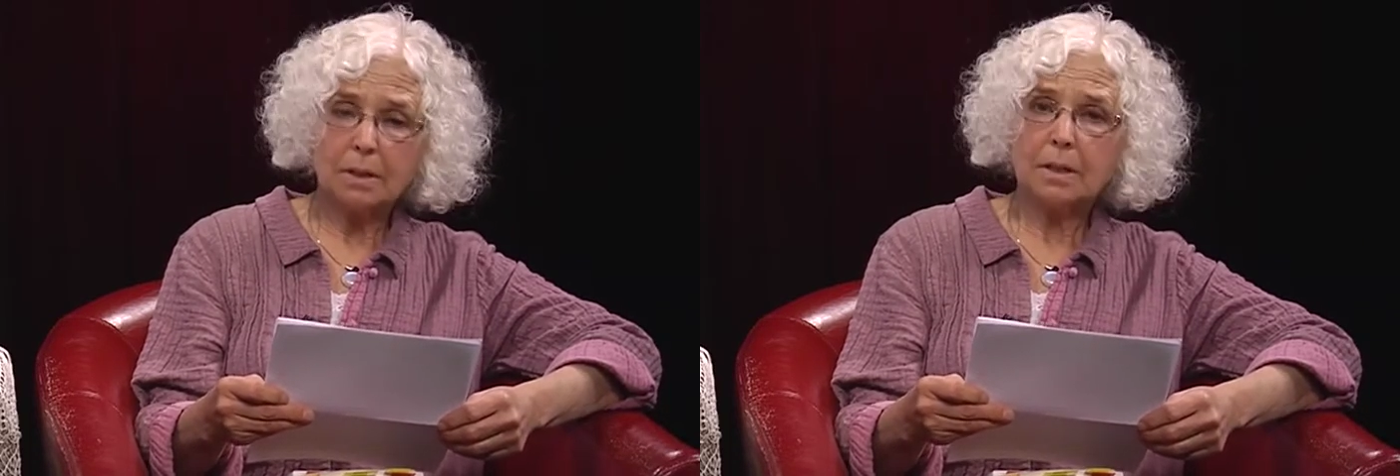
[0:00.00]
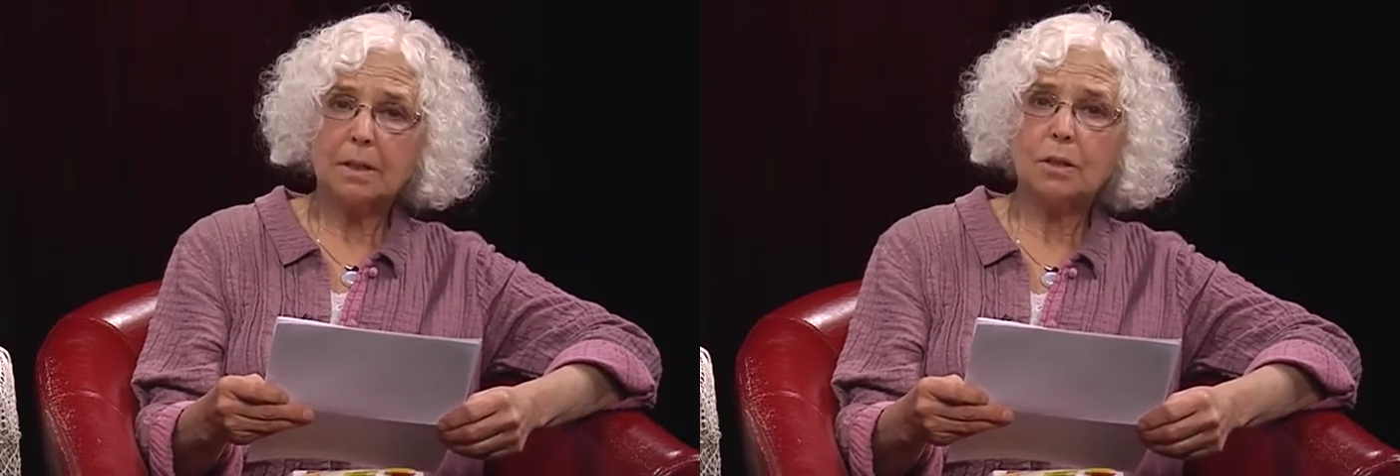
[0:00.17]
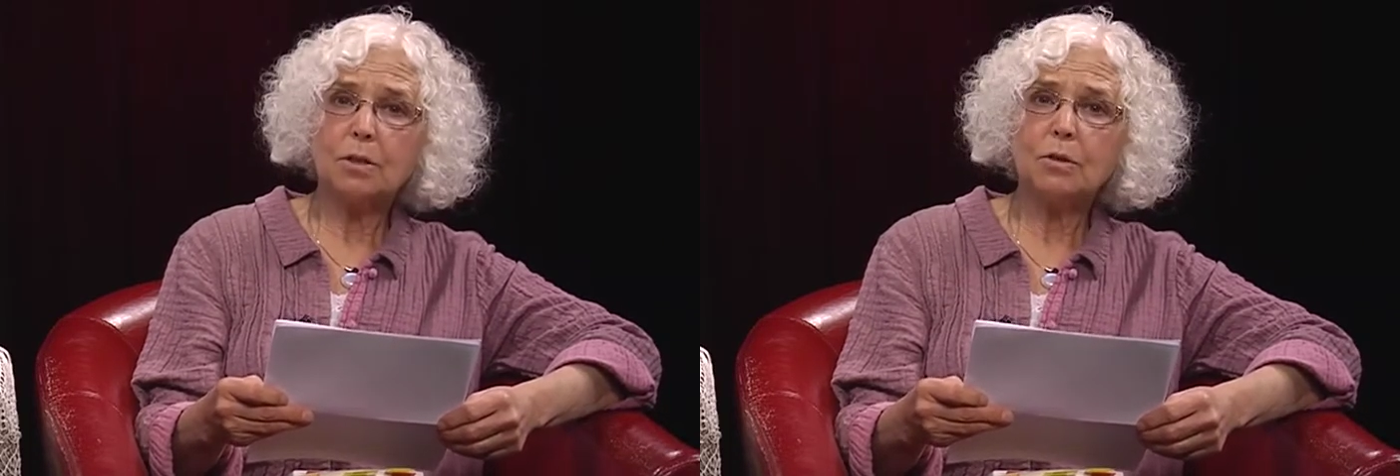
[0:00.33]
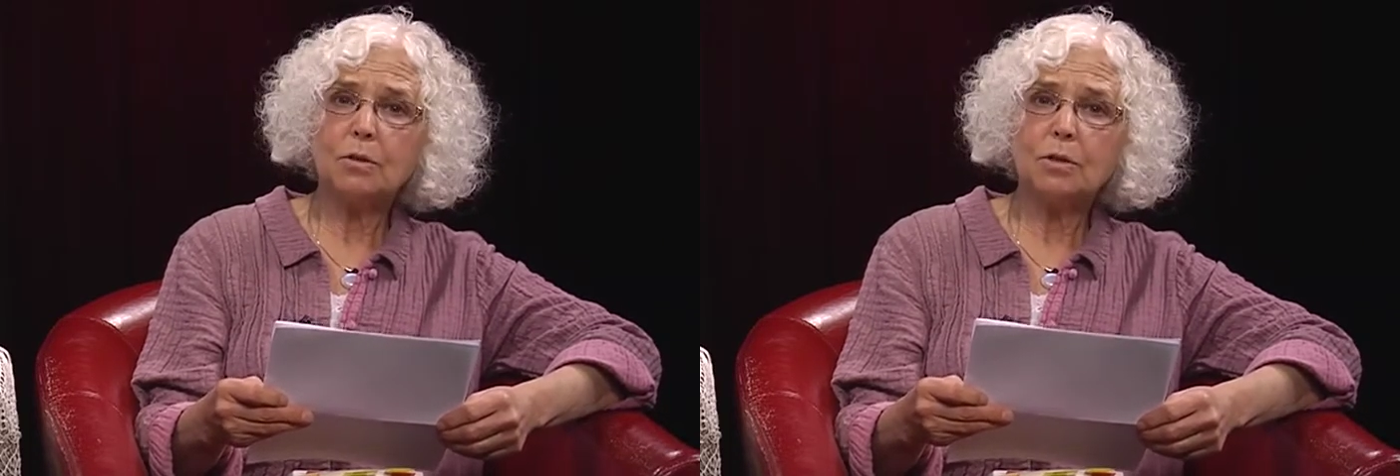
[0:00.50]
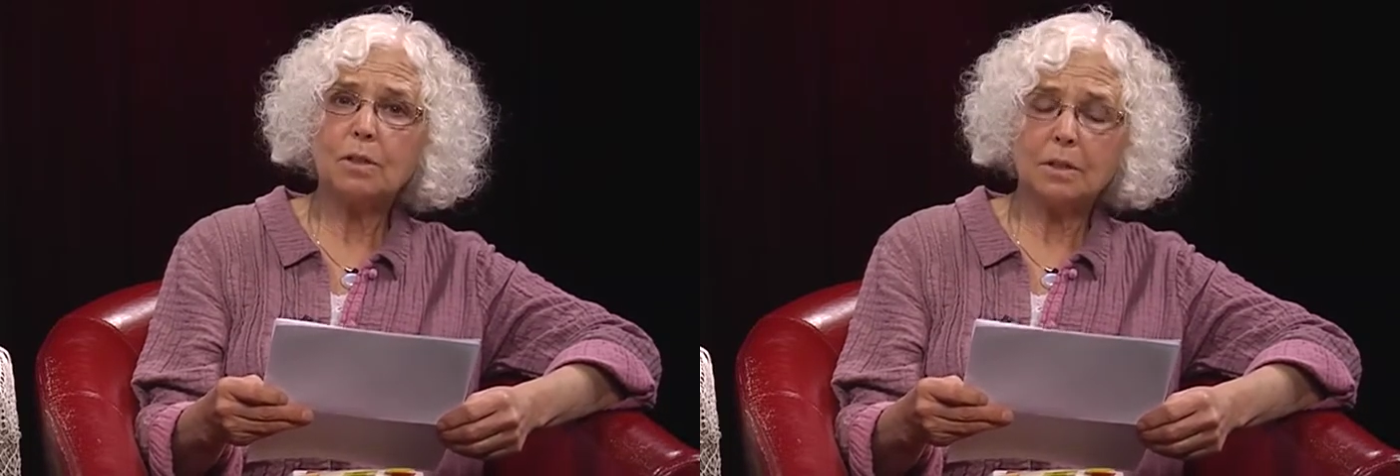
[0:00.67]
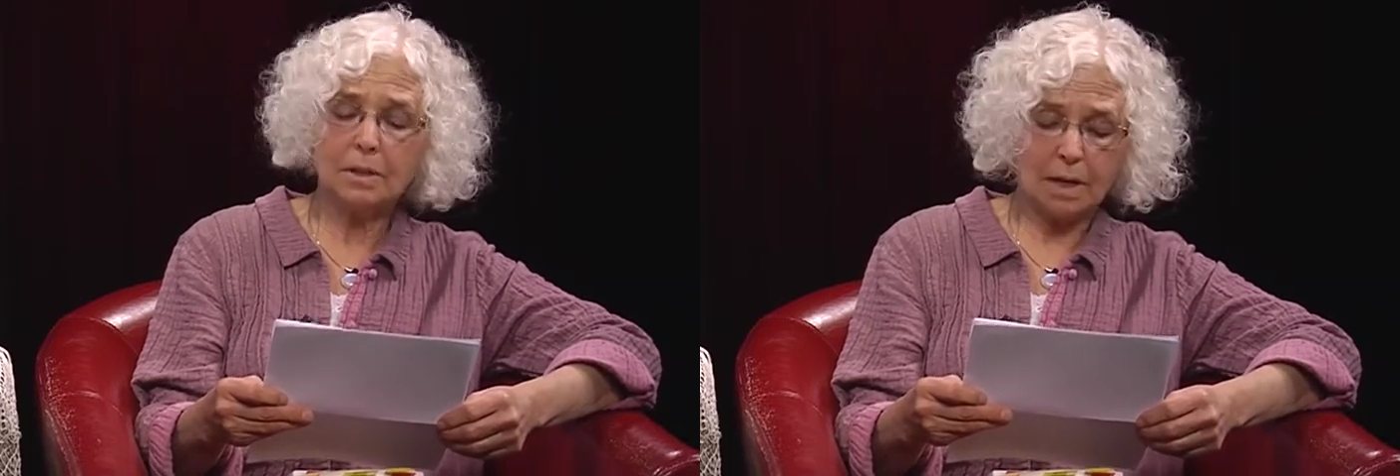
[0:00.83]

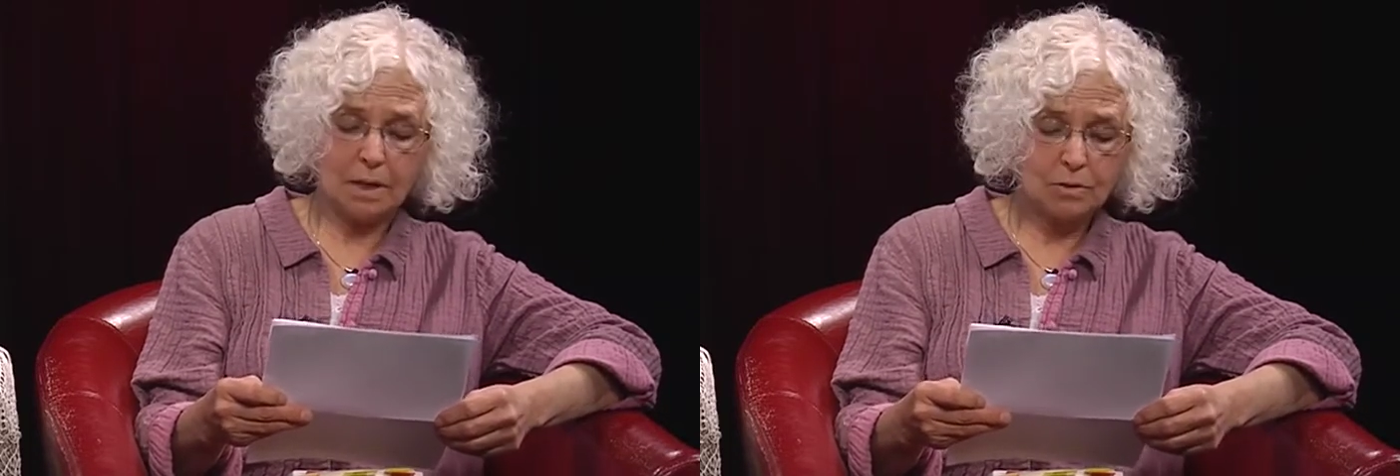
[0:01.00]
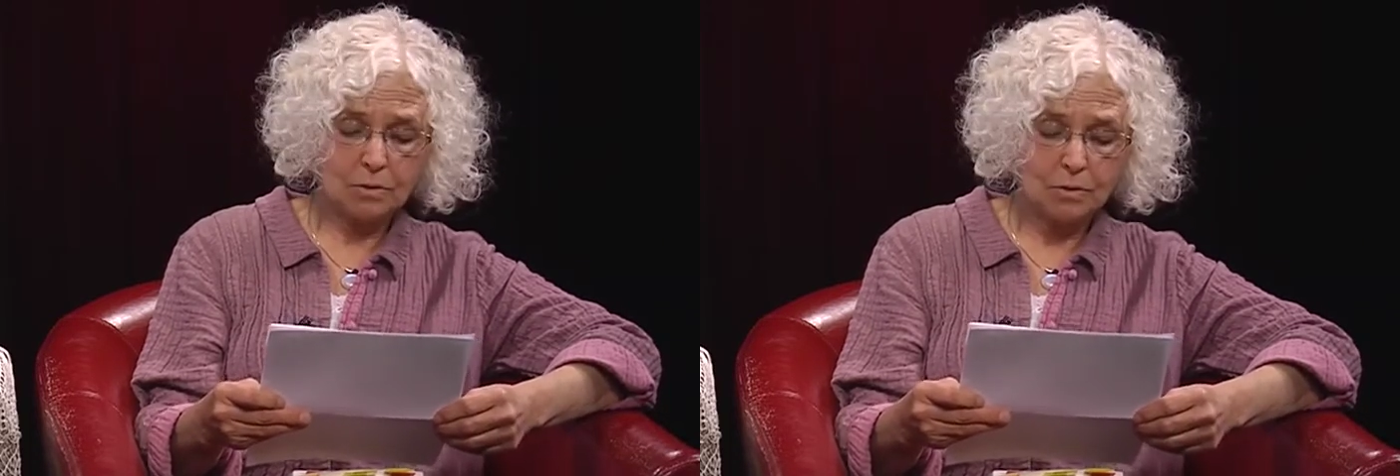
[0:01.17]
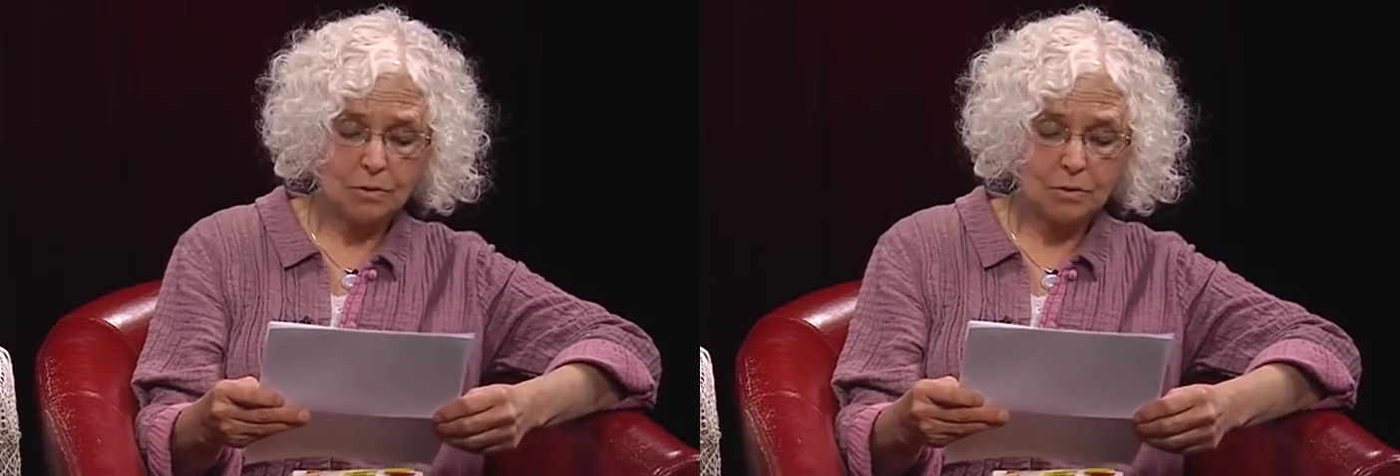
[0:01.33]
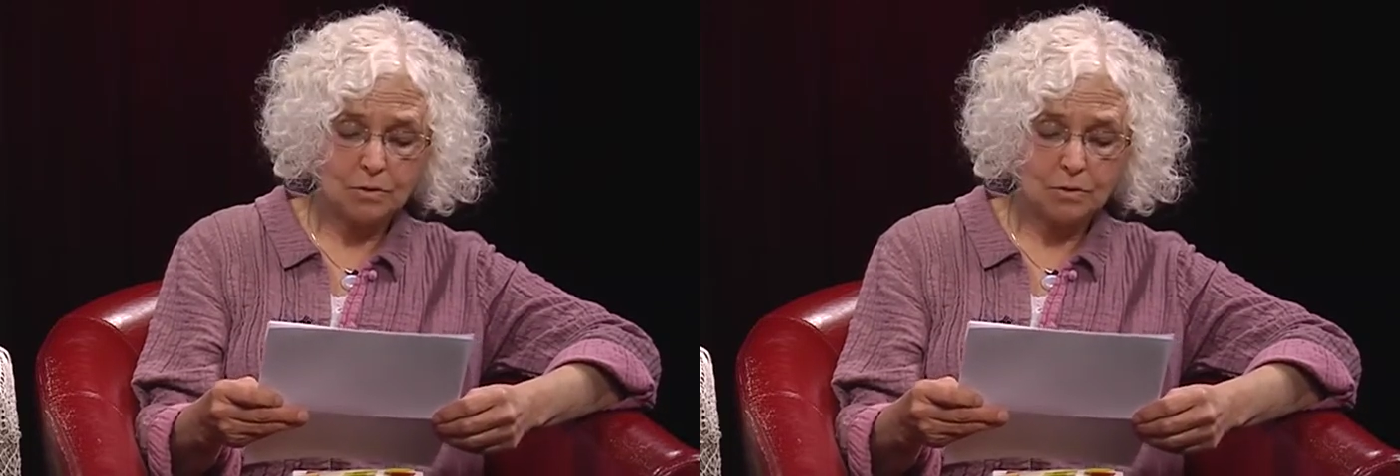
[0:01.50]
huge nostrils